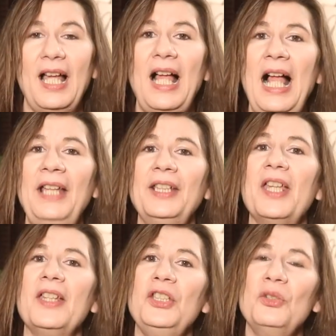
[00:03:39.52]
And
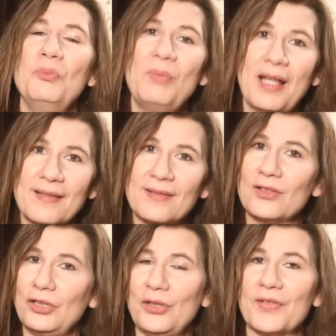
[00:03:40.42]
you
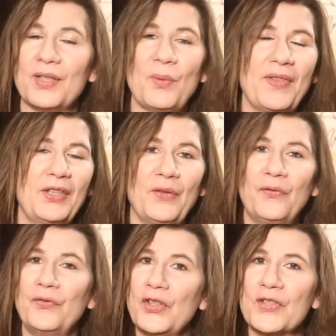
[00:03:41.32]
must use it within the
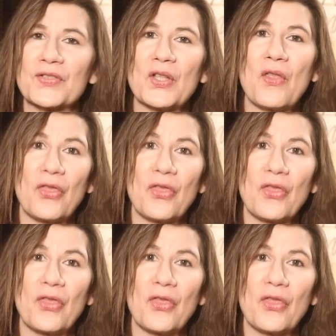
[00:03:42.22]
first